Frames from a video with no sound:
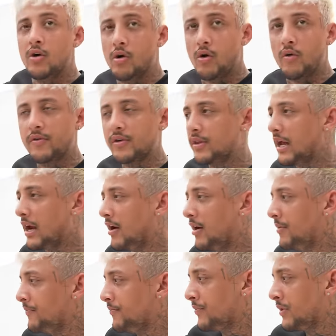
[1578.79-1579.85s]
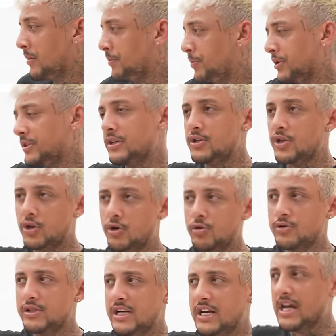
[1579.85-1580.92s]
over there put the
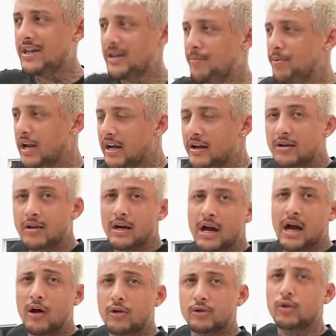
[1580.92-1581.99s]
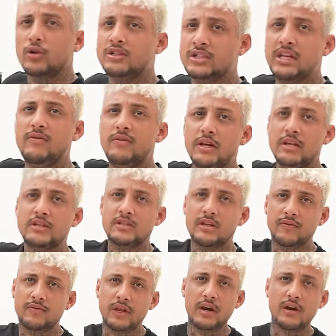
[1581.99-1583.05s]
jacuzzi and then put like a outdoor TV and
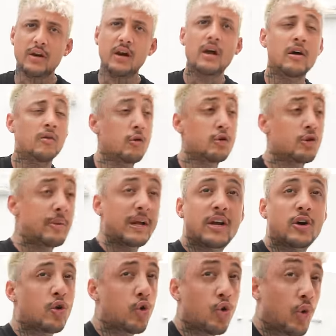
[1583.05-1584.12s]
stuff there, which That'd would be, be nice.